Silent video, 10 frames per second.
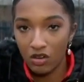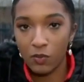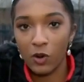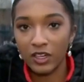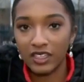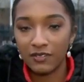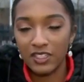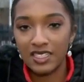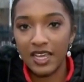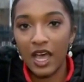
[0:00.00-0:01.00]
Reporting live
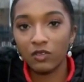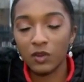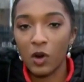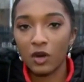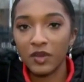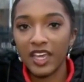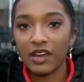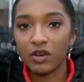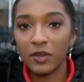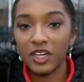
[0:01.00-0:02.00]
to State Health Department,
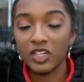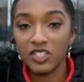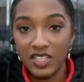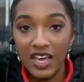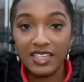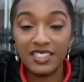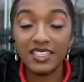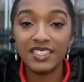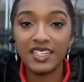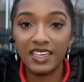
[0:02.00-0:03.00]
Kara Peters,
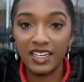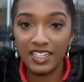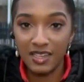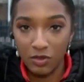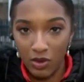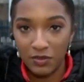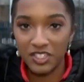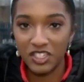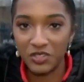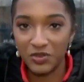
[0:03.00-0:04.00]
sixteen W A P T